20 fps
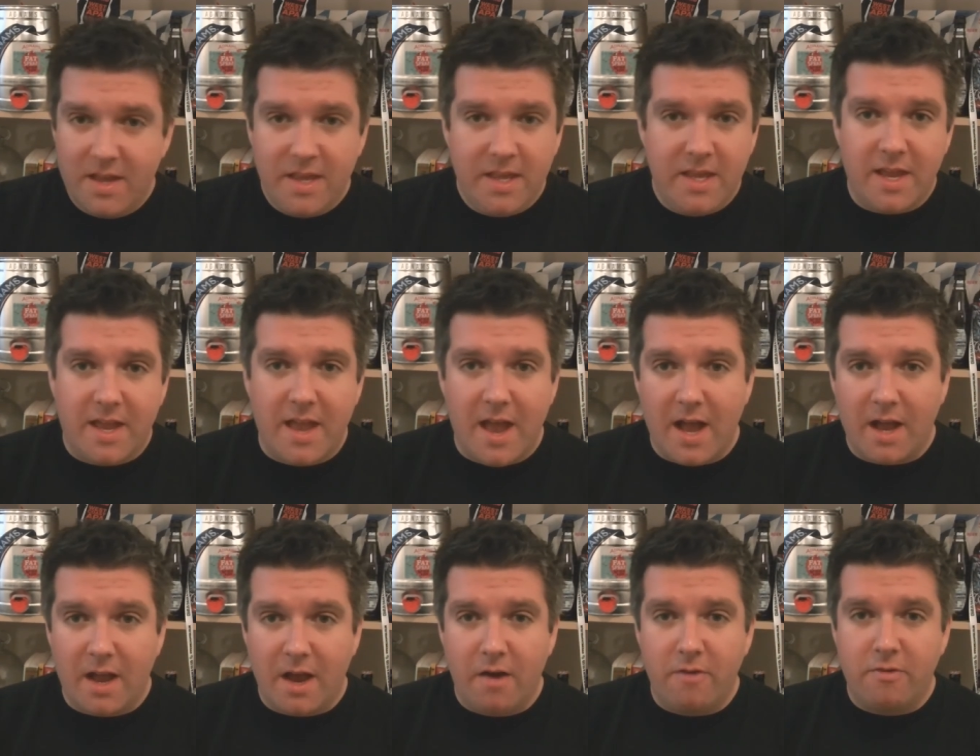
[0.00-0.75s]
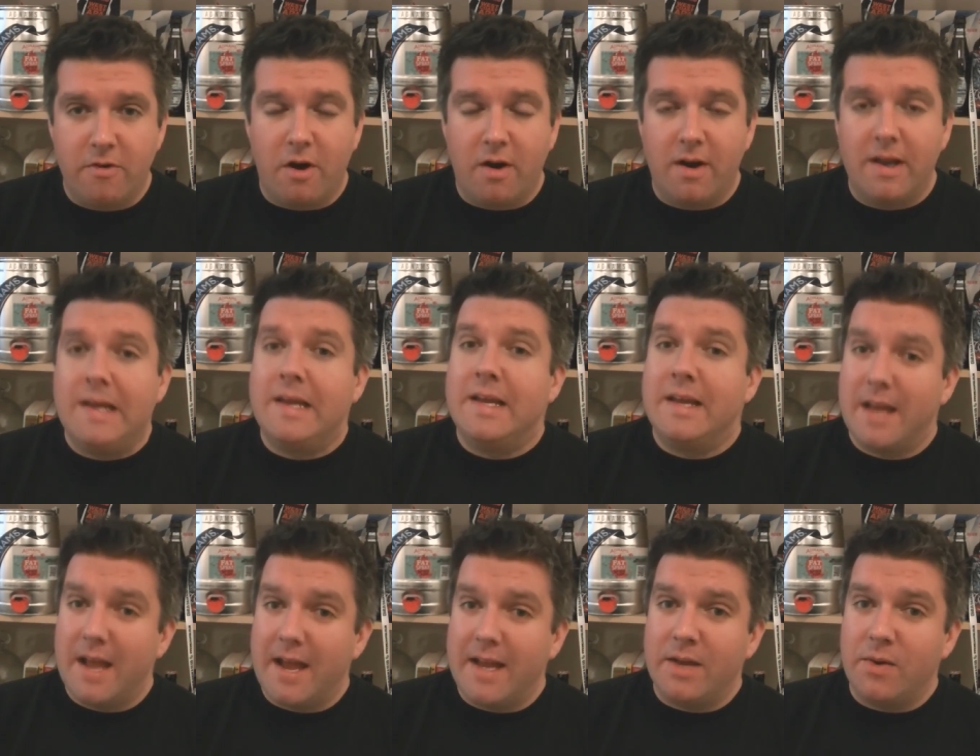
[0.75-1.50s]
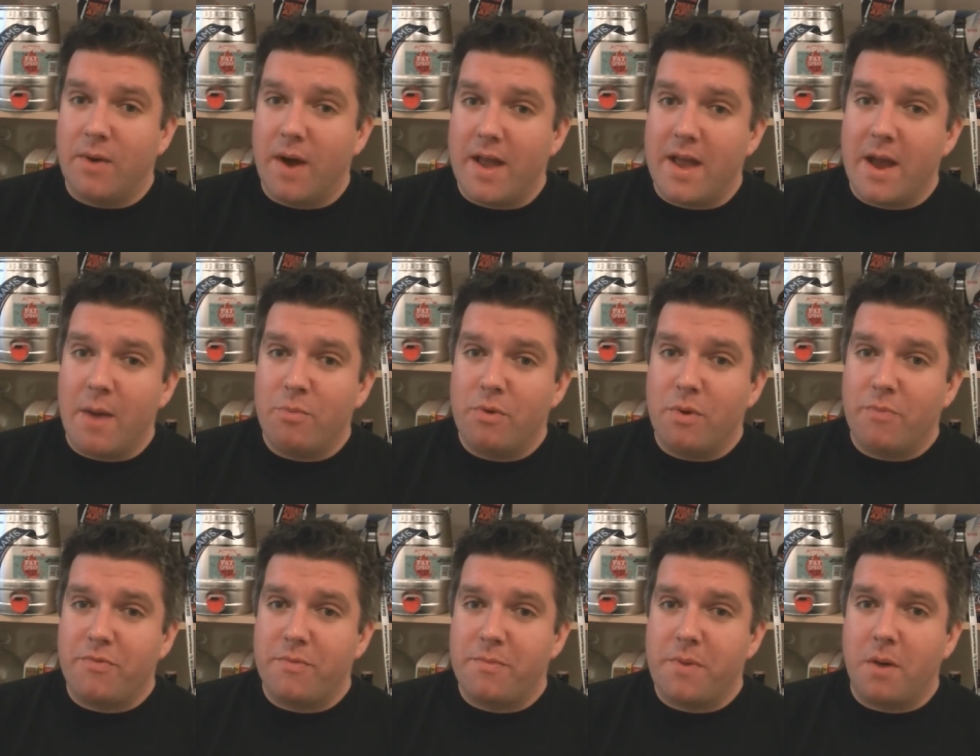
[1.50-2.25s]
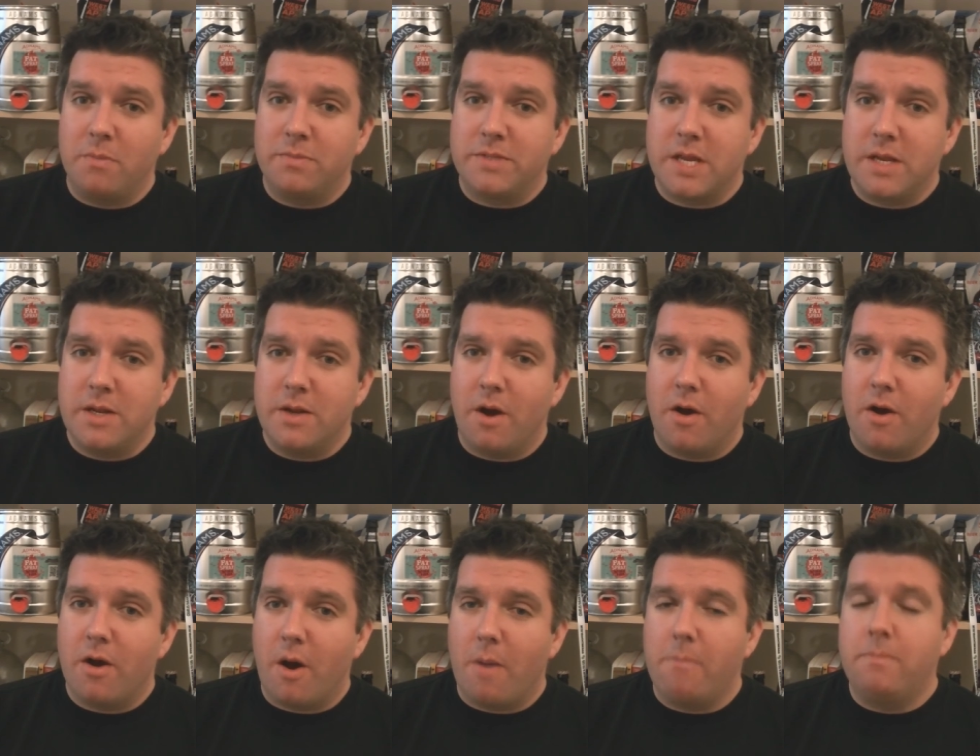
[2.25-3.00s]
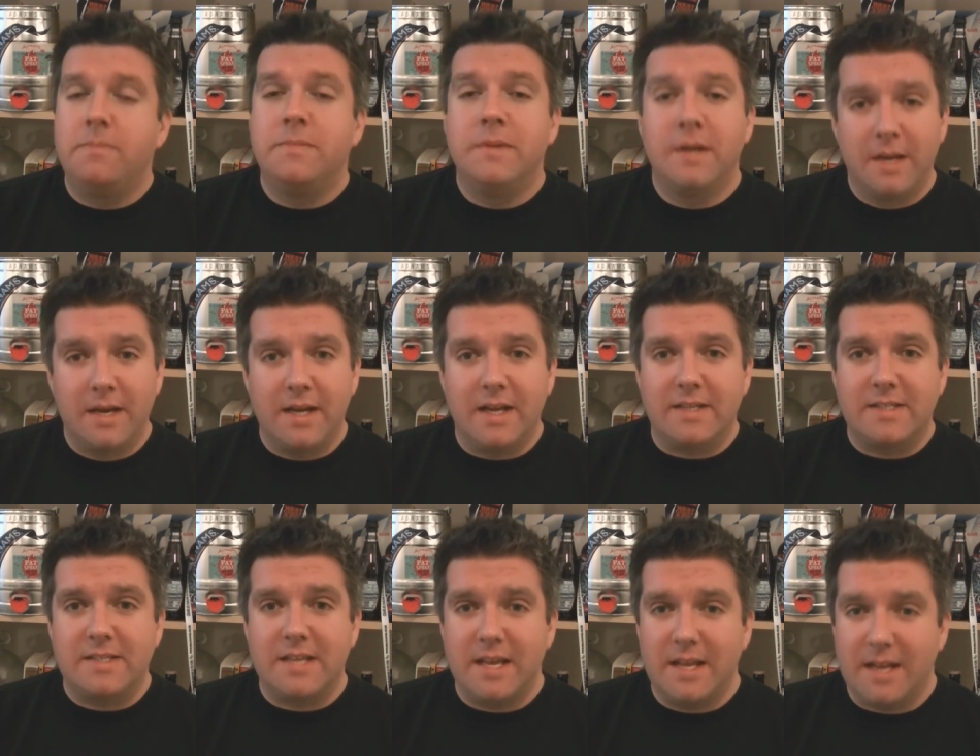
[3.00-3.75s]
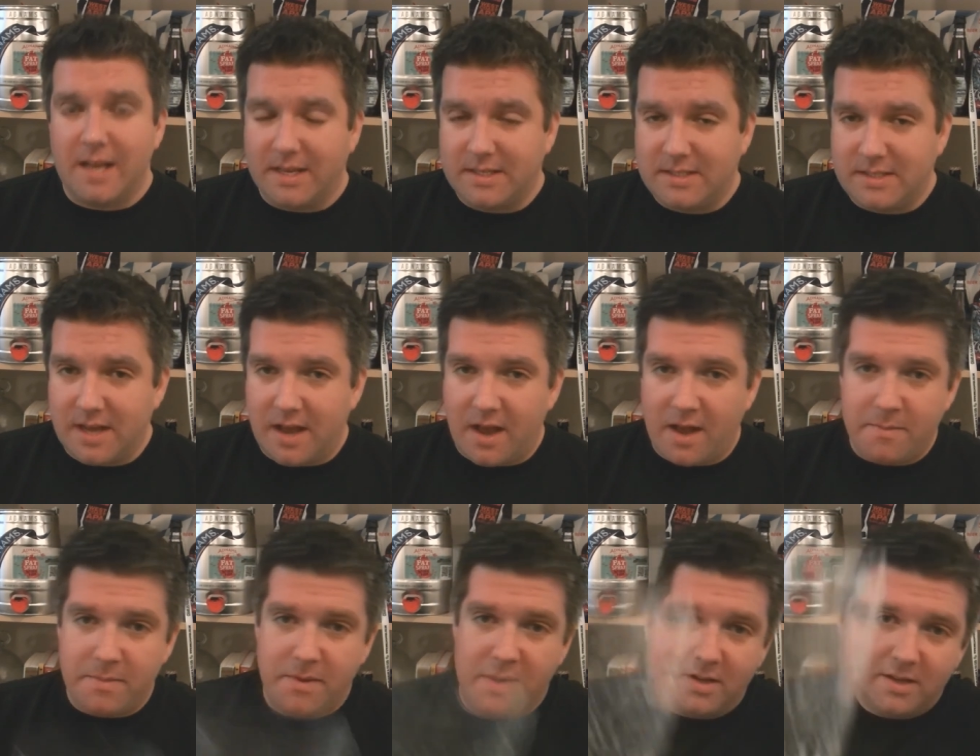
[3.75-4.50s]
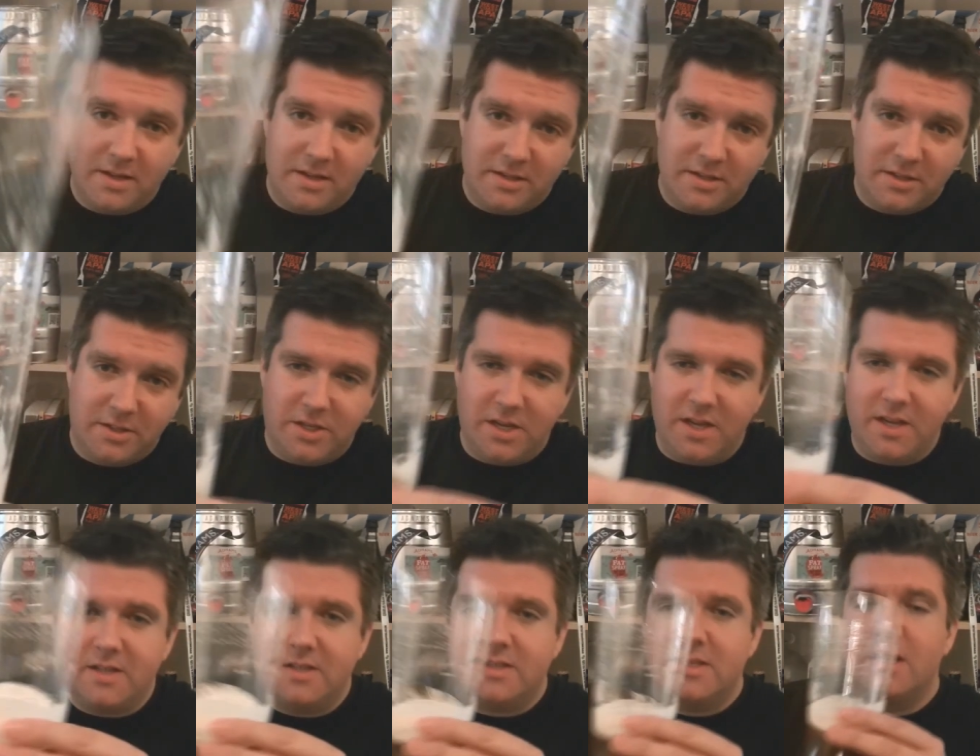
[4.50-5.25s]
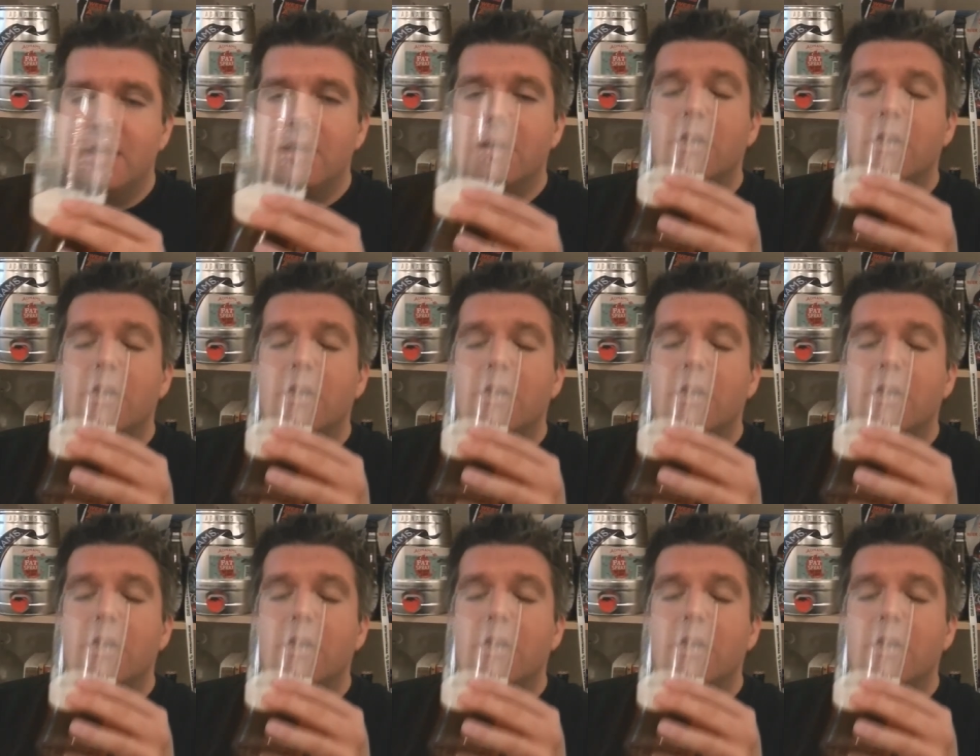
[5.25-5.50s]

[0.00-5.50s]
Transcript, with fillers: You can't go wrong. Anyway, I'm Rob from HopZine.com, and I'll see you next time. Cheers.